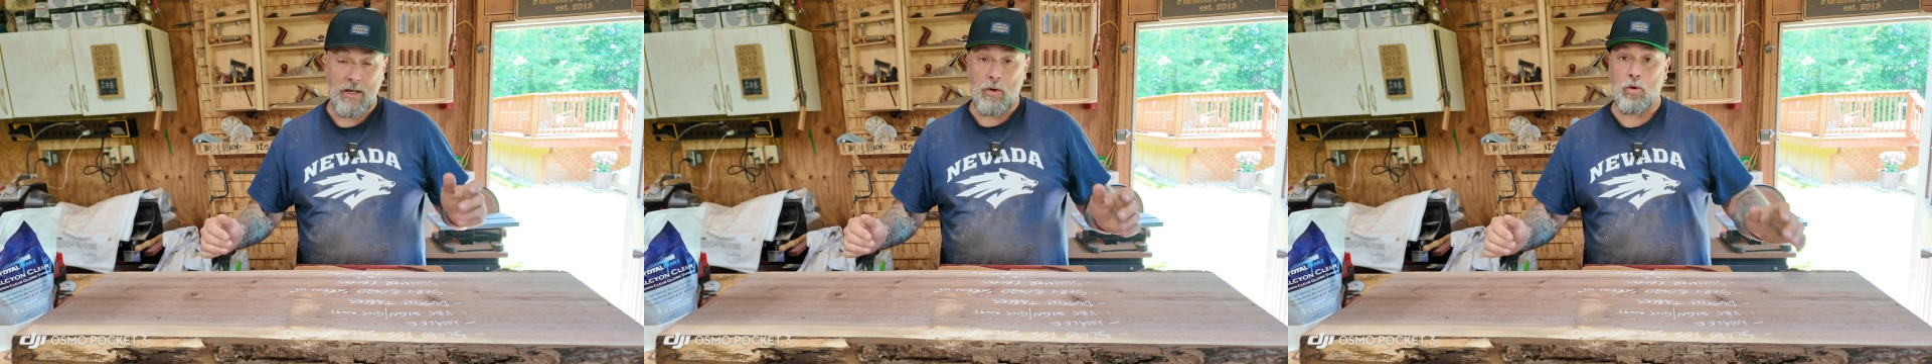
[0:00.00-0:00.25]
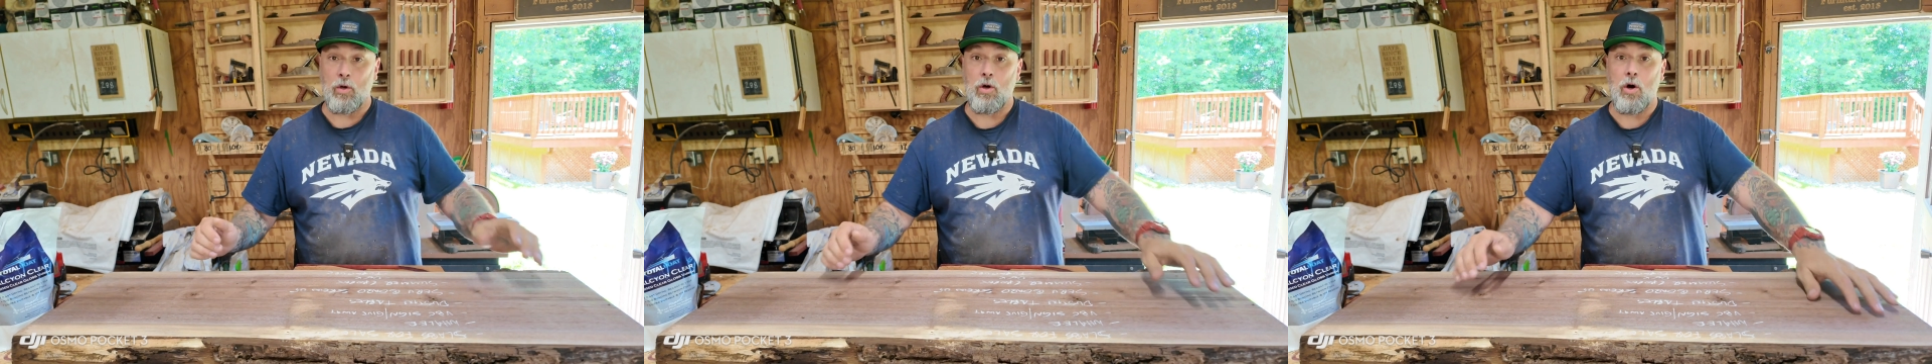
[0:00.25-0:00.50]

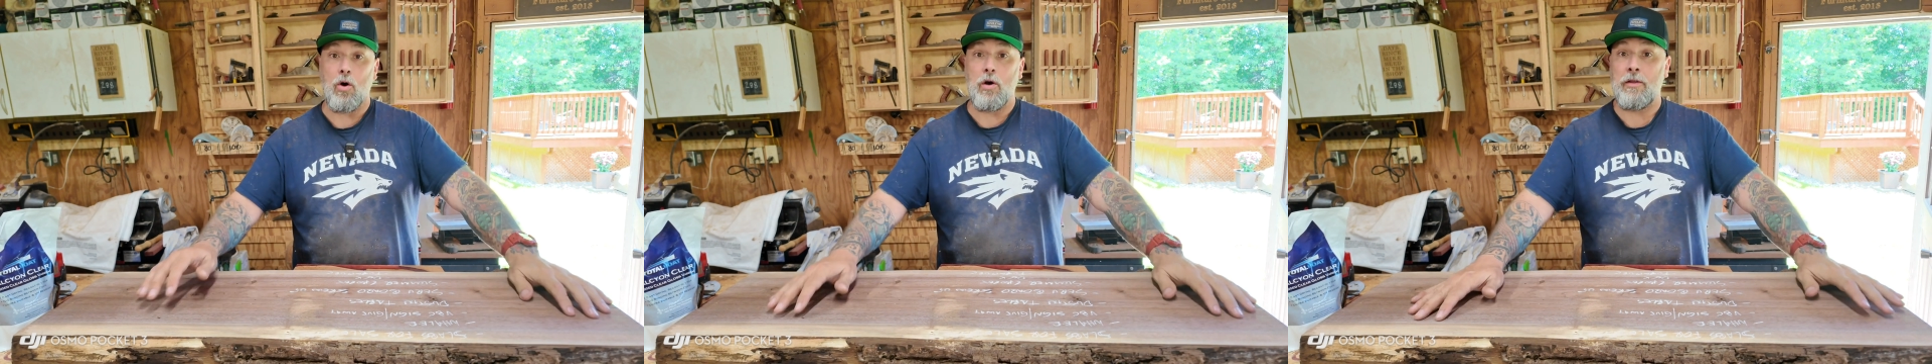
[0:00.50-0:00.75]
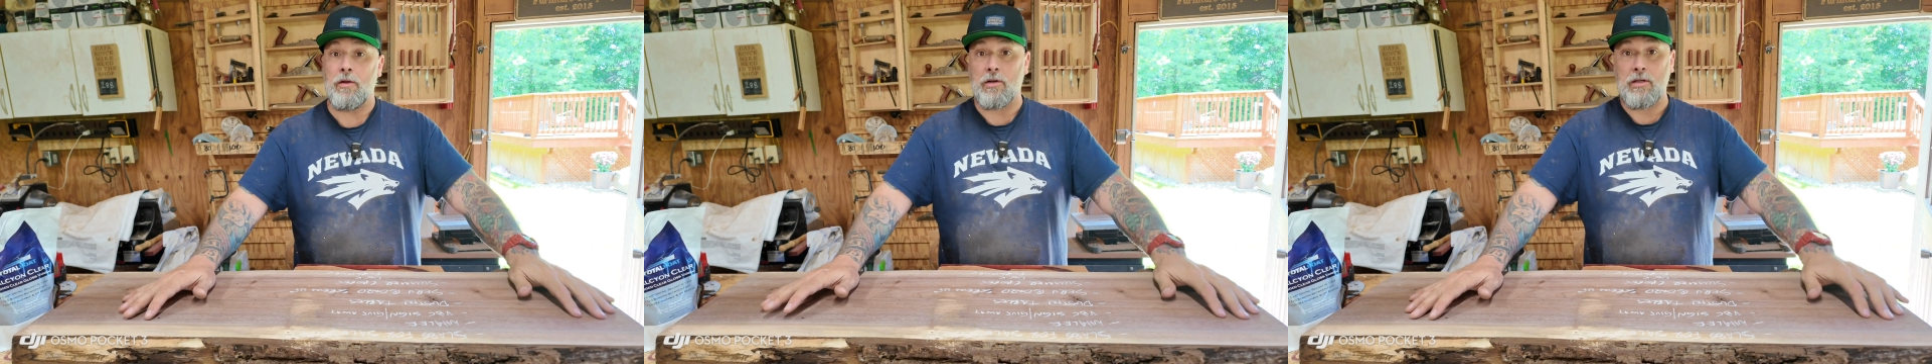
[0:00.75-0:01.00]
will go
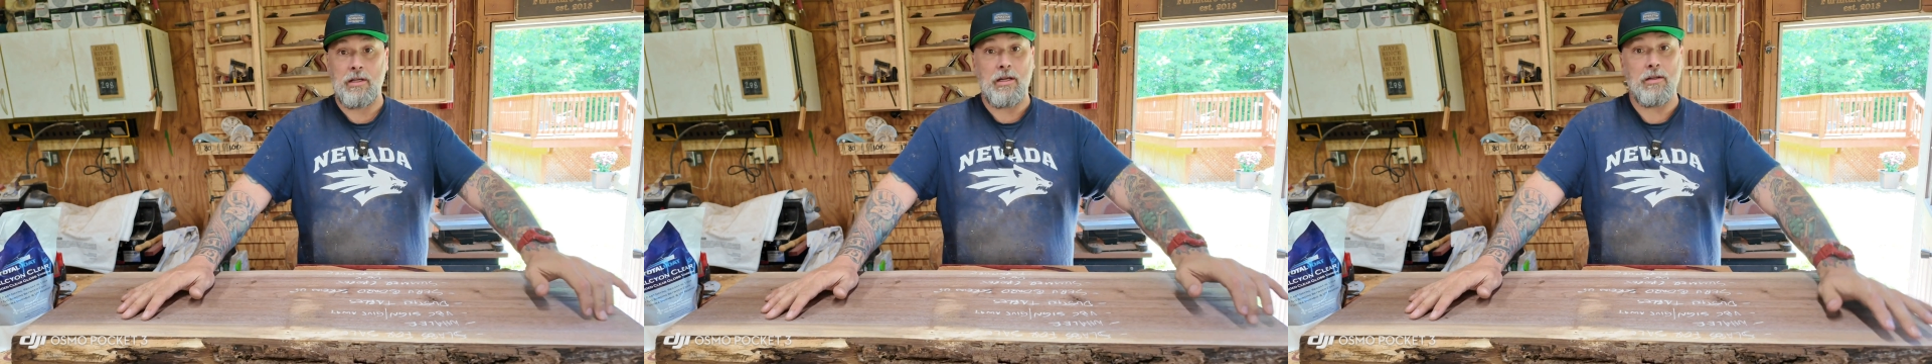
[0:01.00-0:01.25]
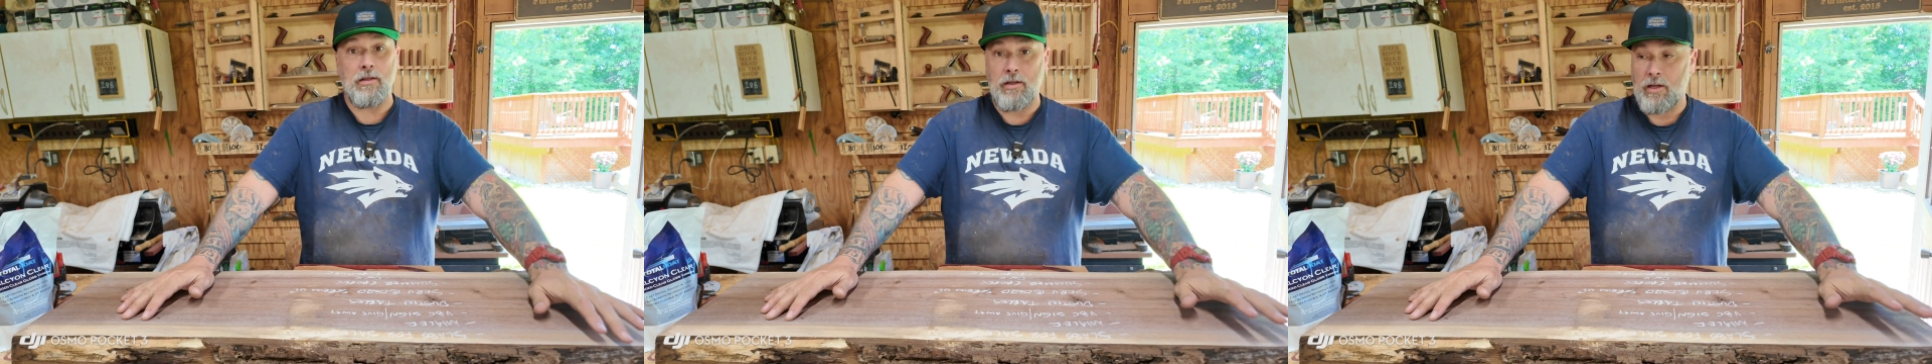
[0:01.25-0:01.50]
and they'll get
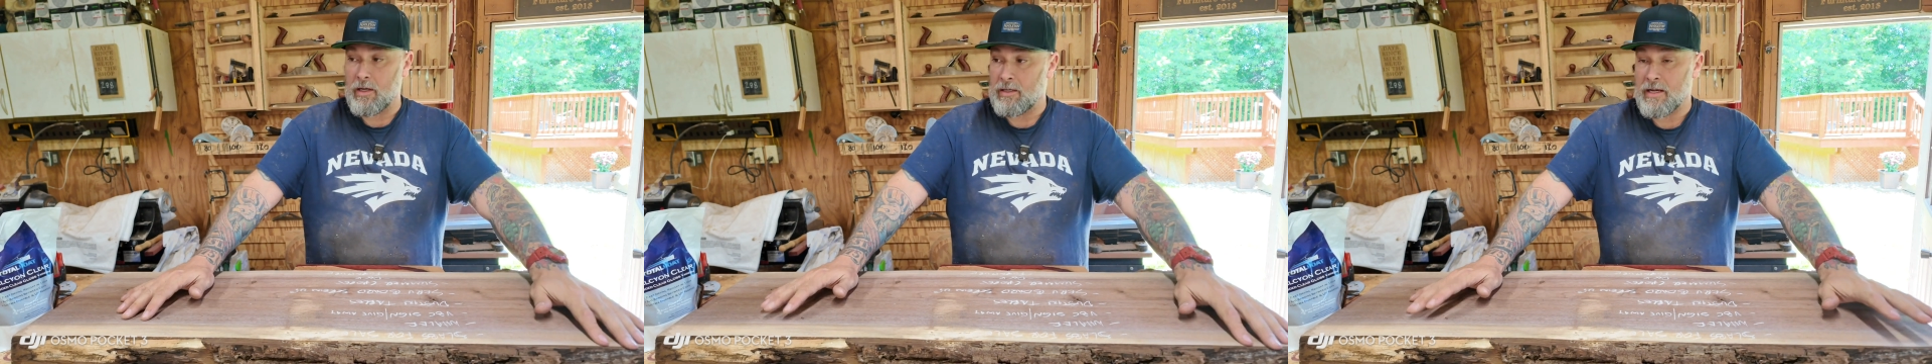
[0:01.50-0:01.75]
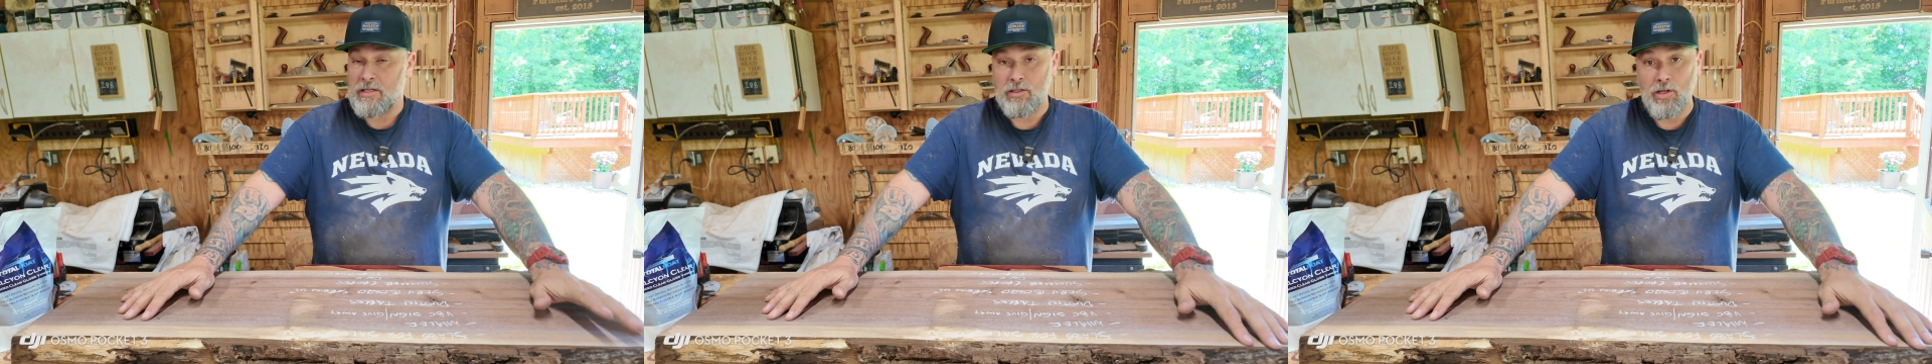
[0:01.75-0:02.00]
a
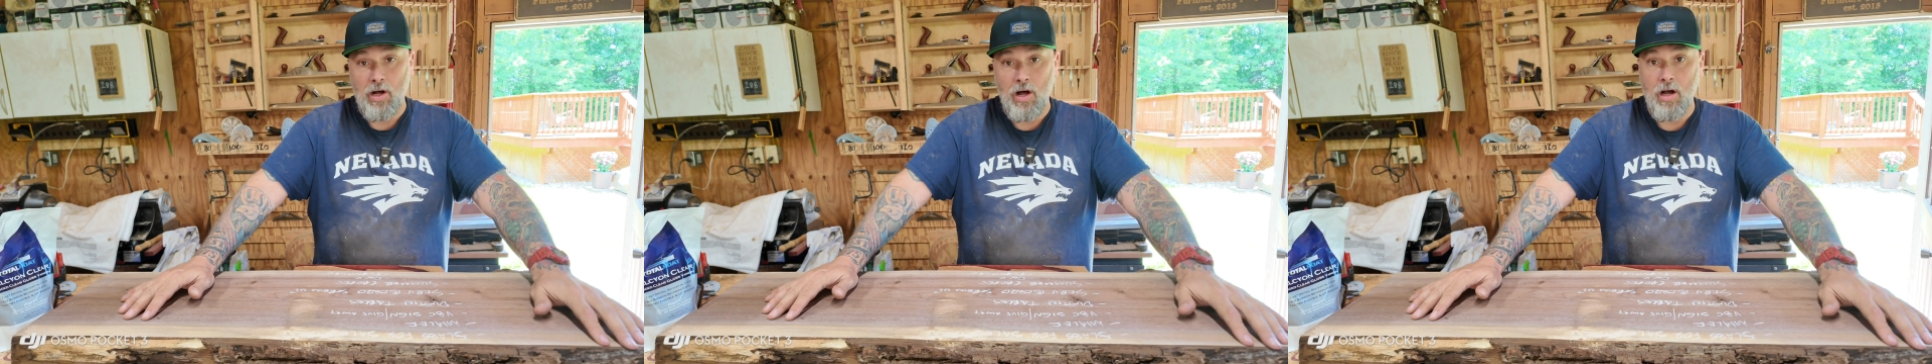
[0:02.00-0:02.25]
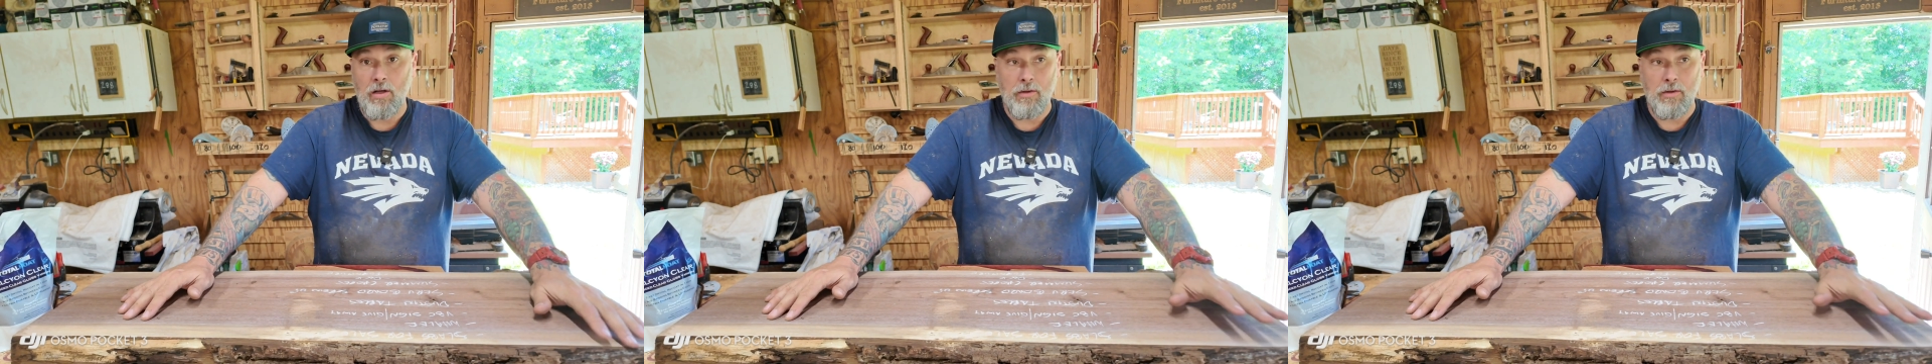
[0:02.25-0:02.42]
nice log,